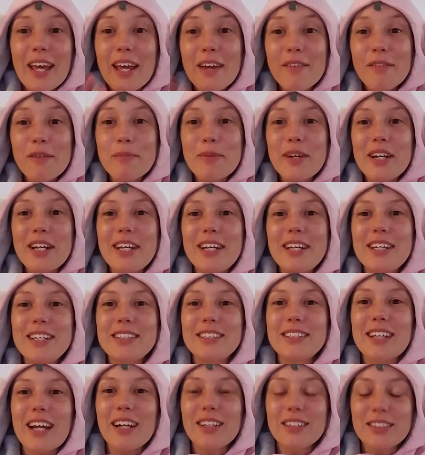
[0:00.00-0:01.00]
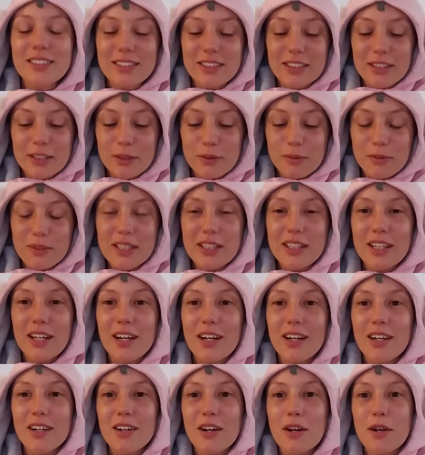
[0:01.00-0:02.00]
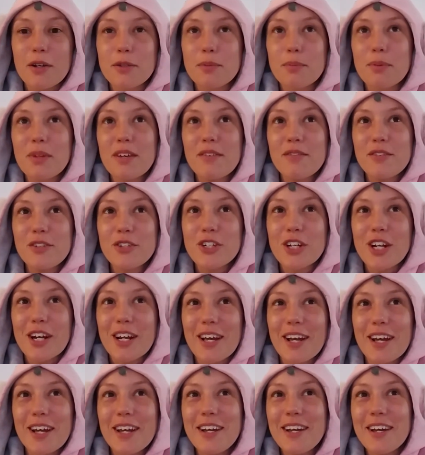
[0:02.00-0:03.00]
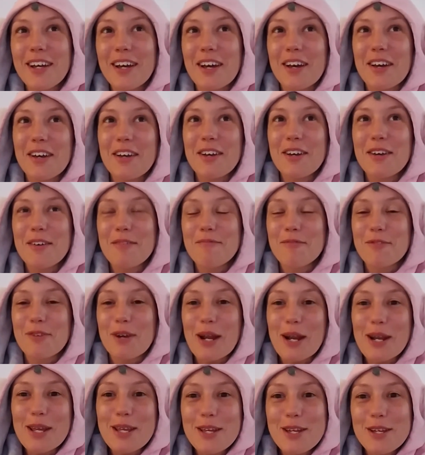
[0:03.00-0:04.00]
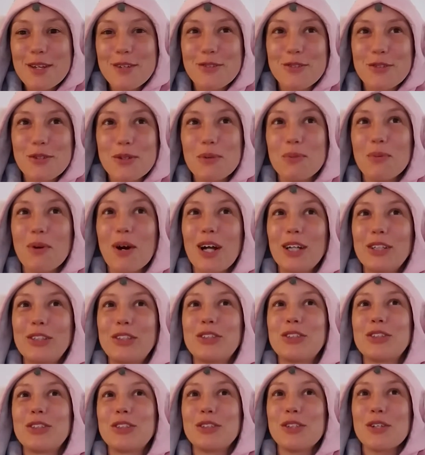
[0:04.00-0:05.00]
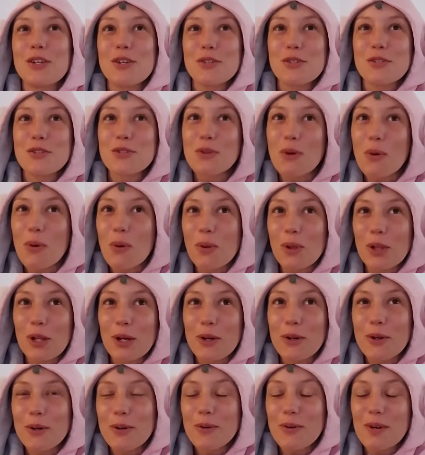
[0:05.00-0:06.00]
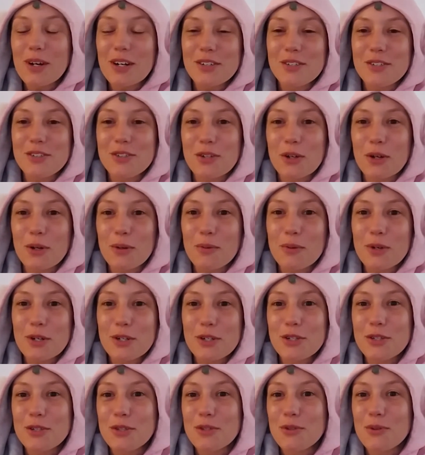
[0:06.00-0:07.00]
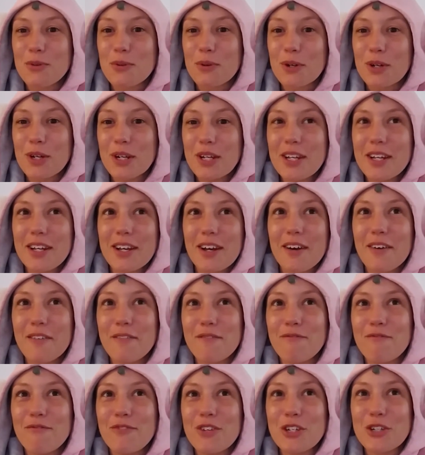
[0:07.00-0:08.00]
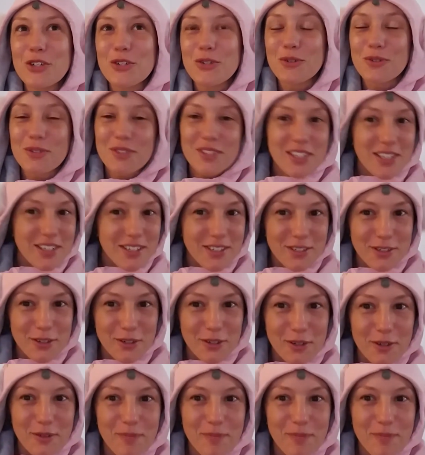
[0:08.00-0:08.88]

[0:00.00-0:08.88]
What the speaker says: everybody, it's Allison with Cosplay for Jedi. I am ready to watch the Solo, a Star Wars Story official teaser.